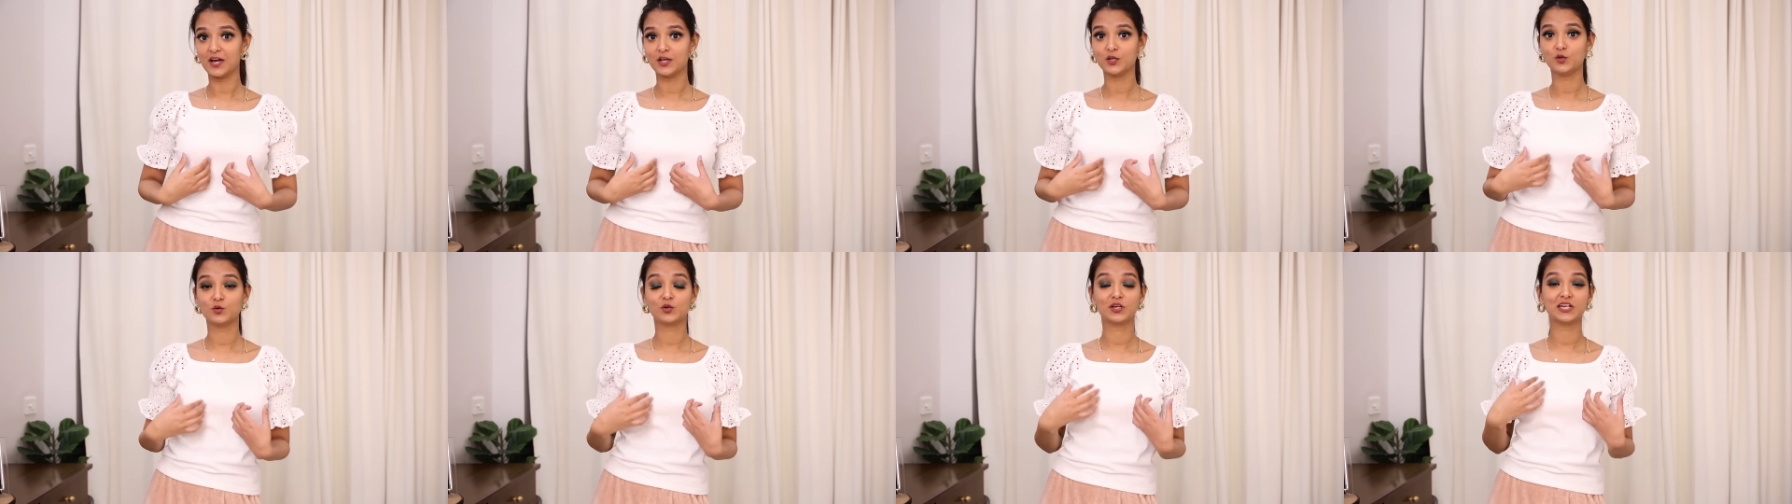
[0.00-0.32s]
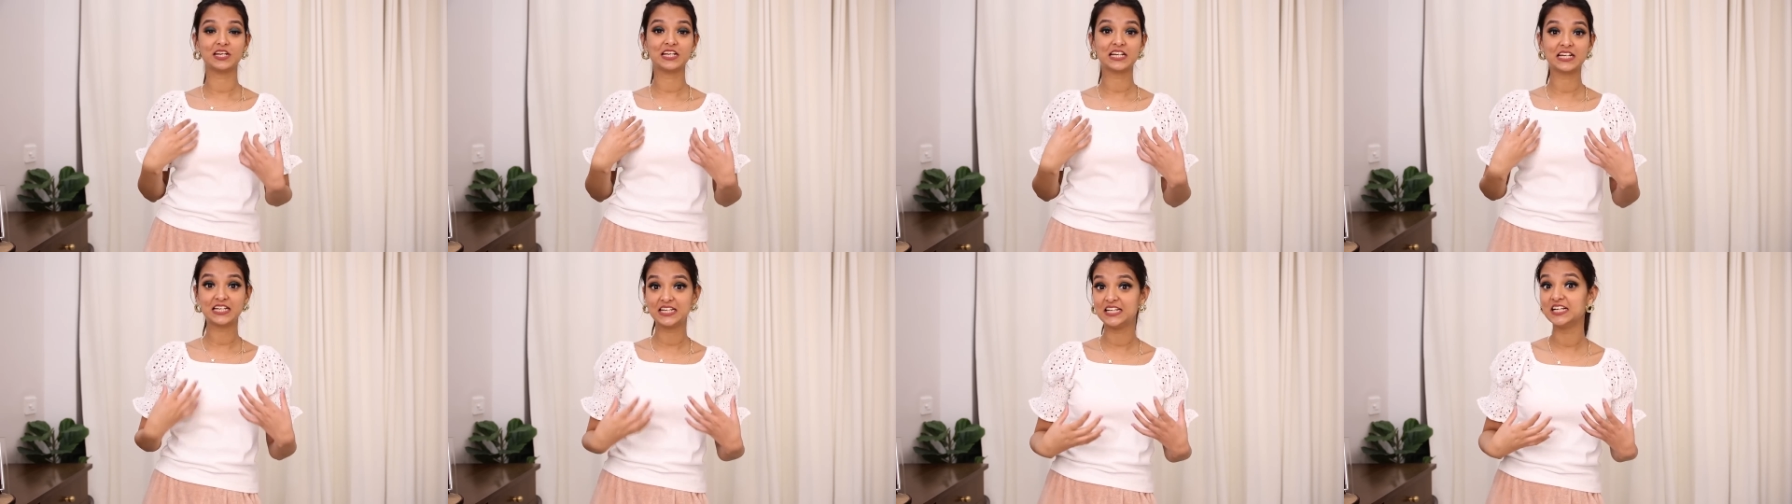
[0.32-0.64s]
you
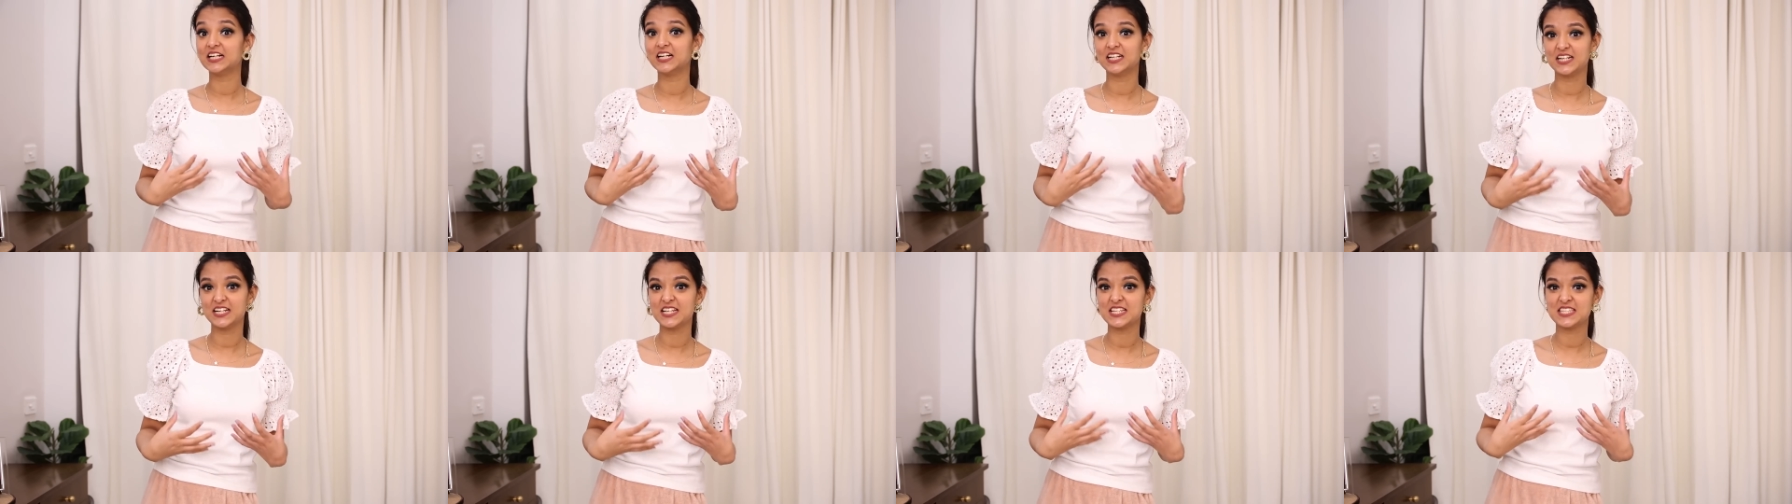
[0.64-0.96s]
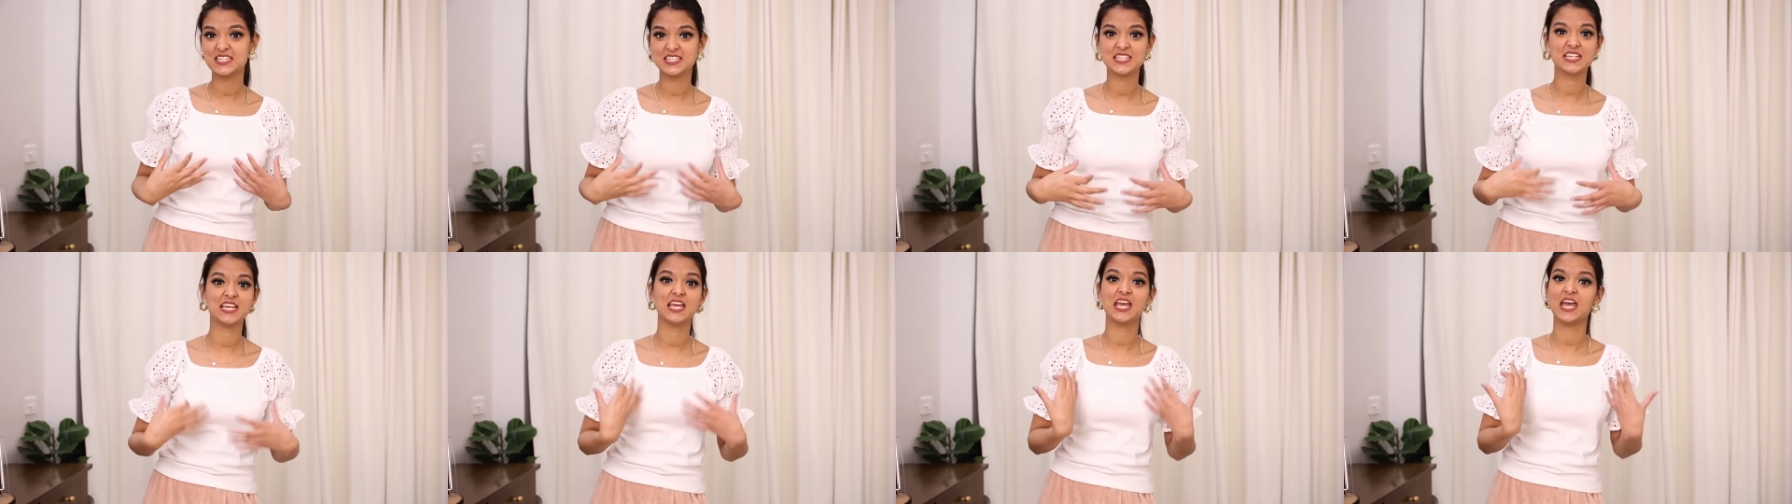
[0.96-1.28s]
can clearly
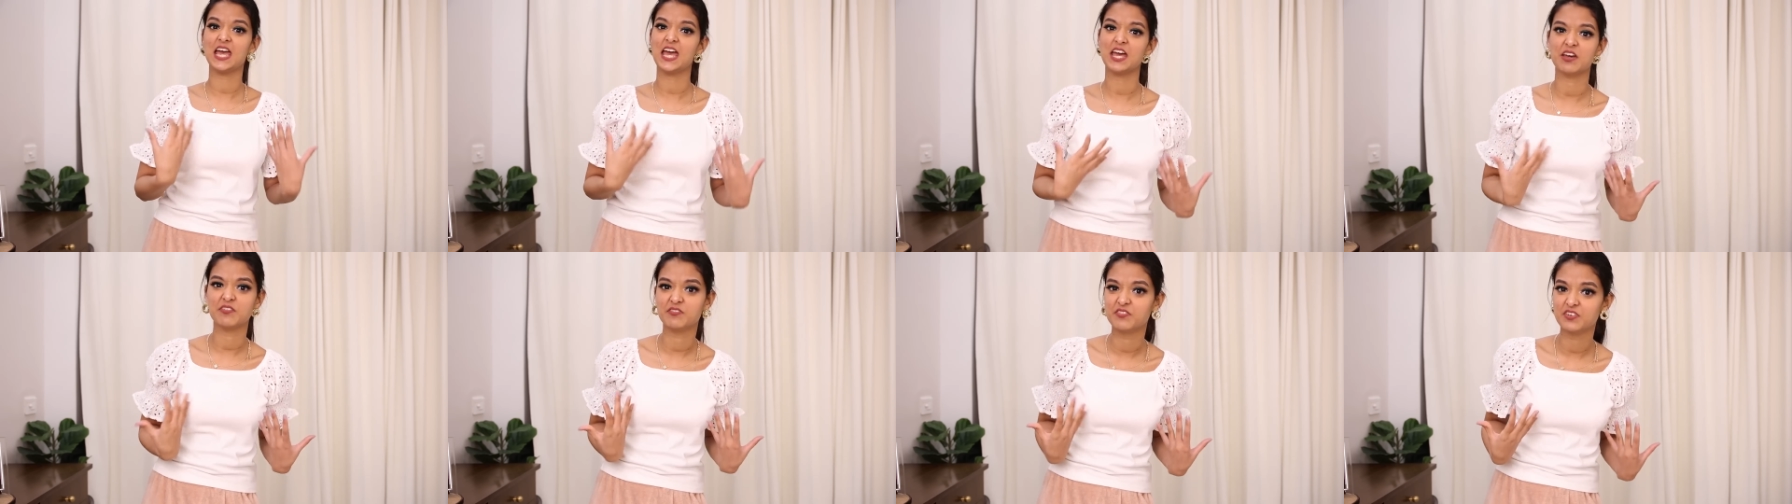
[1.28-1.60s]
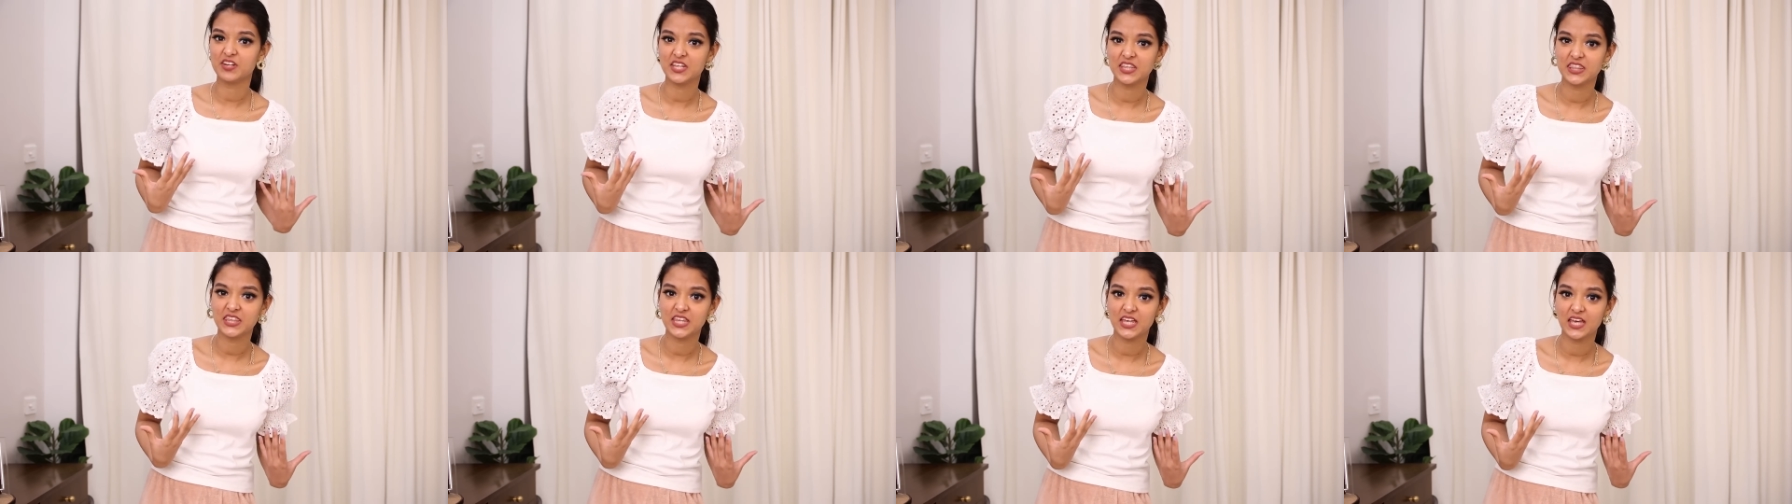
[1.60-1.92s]
see
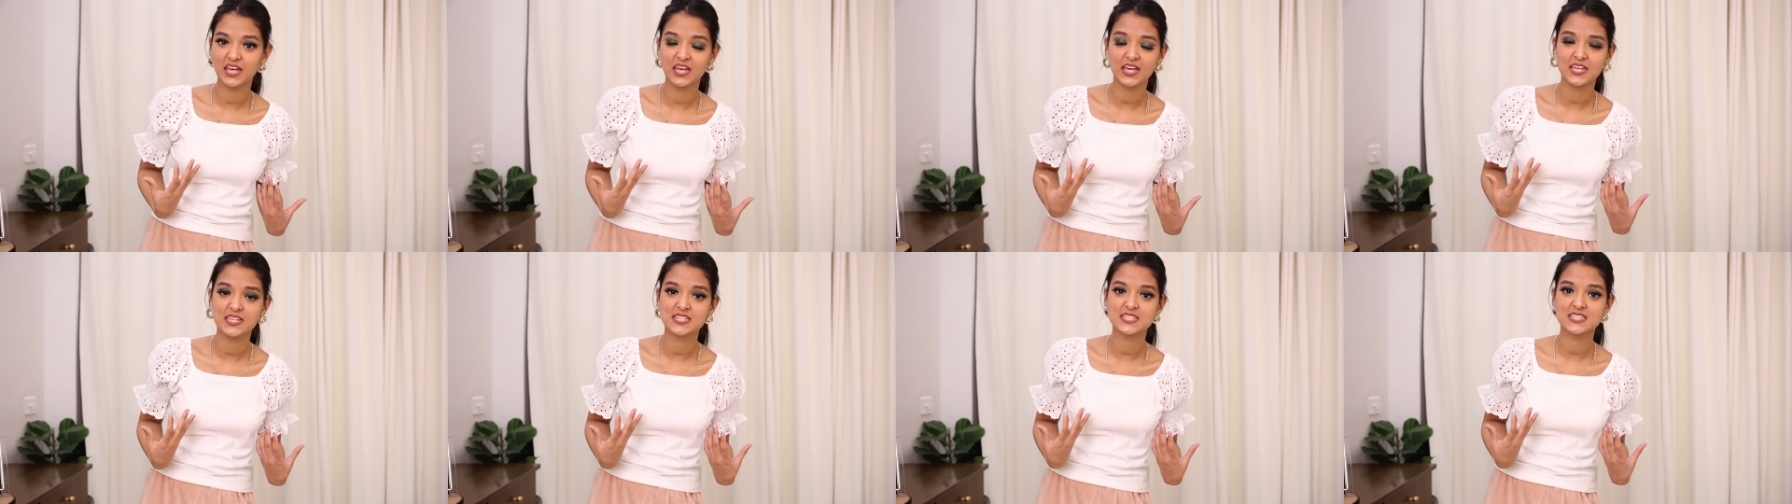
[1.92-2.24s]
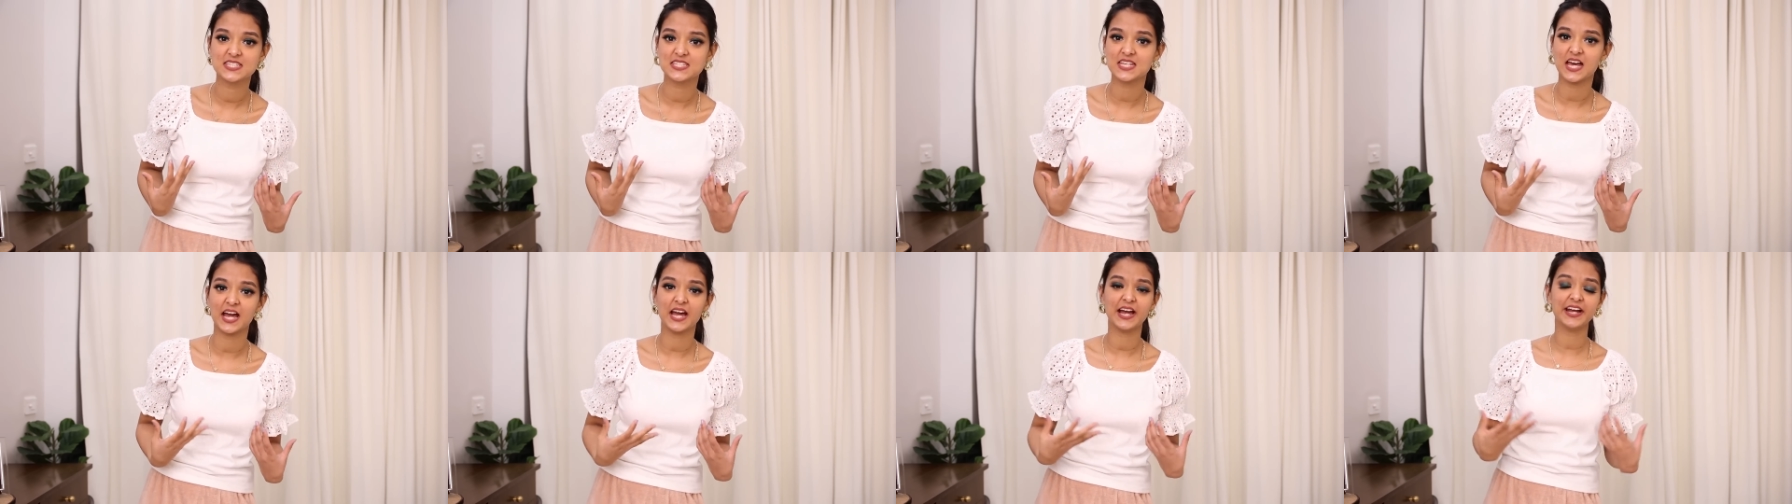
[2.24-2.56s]
everything
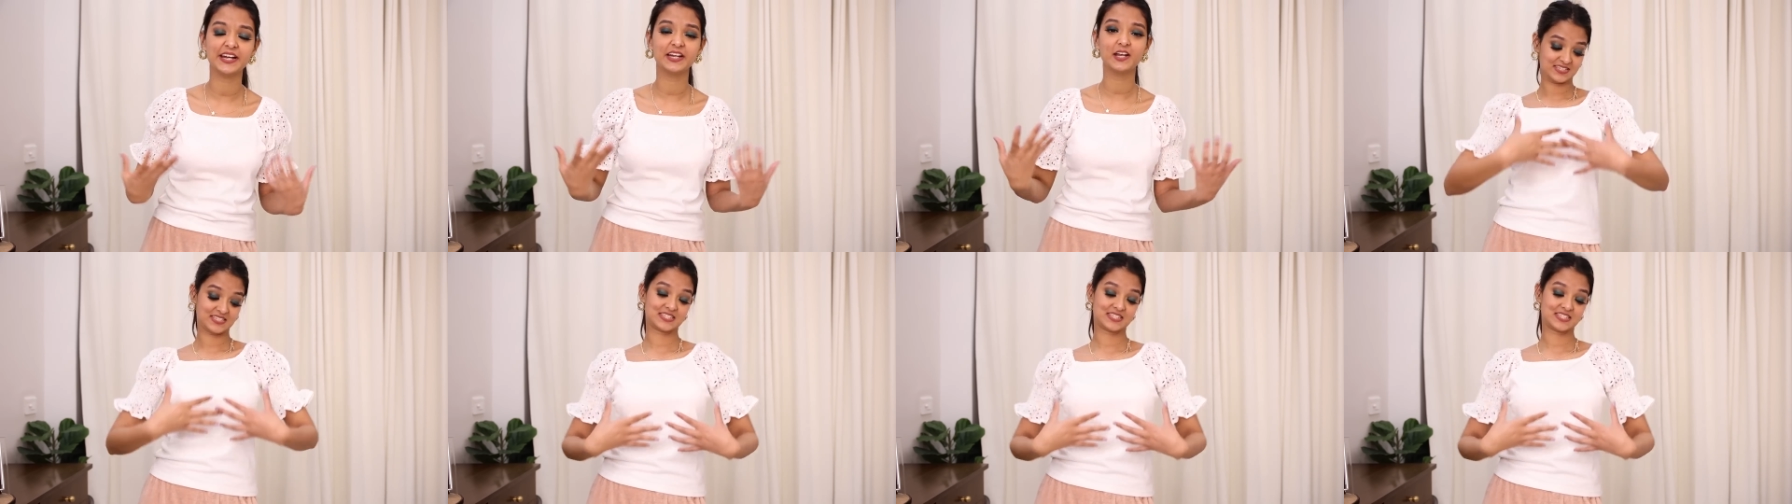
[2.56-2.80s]
inside.